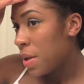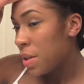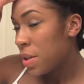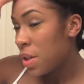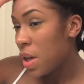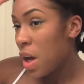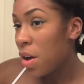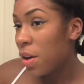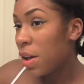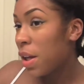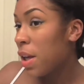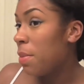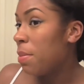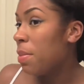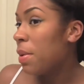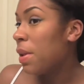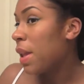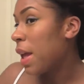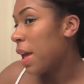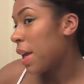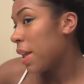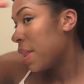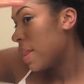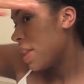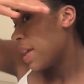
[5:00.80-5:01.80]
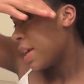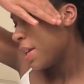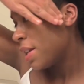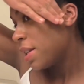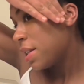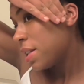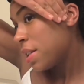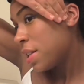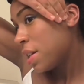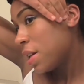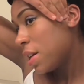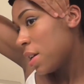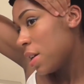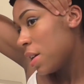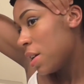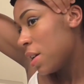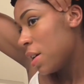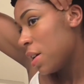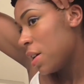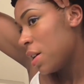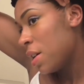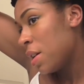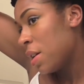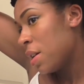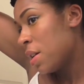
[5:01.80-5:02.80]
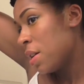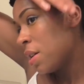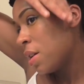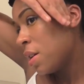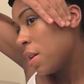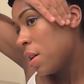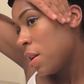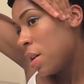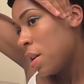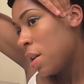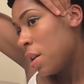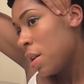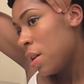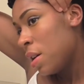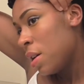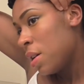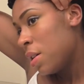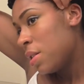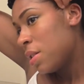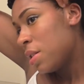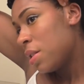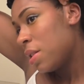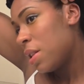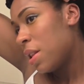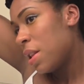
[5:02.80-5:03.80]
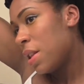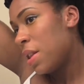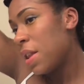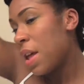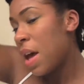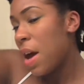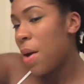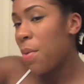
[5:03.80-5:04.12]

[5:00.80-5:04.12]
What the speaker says: So I'll keep it like this. So then